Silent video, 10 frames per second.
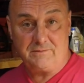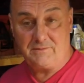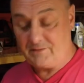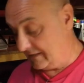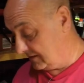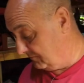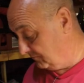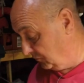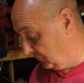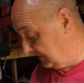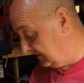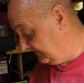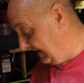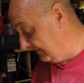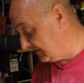That I can put these
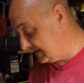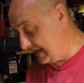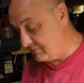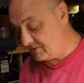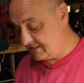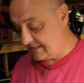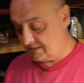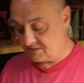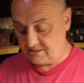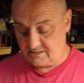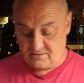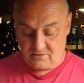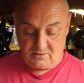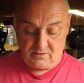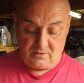valve stem seals in
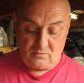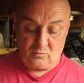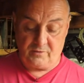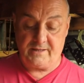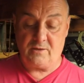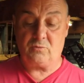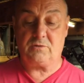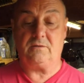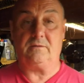without